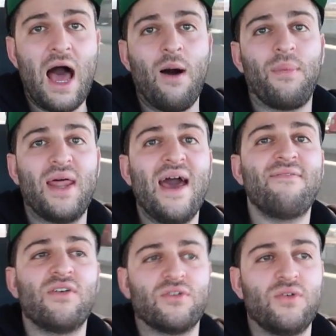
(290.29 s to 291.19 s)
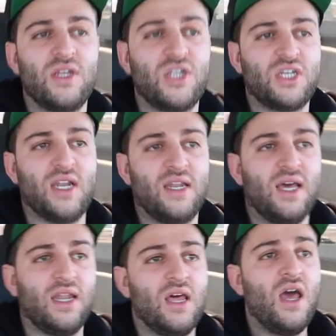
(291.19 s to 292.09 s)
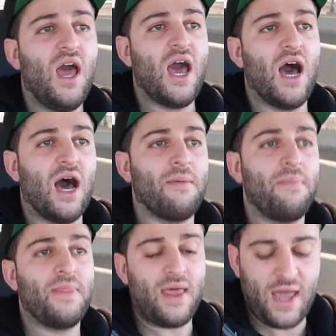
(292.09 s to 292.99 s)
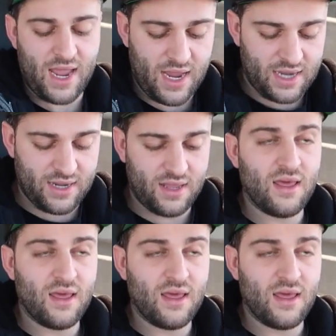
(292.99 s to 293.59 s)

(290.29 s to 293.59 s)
I'll put heavier duty shit in it, and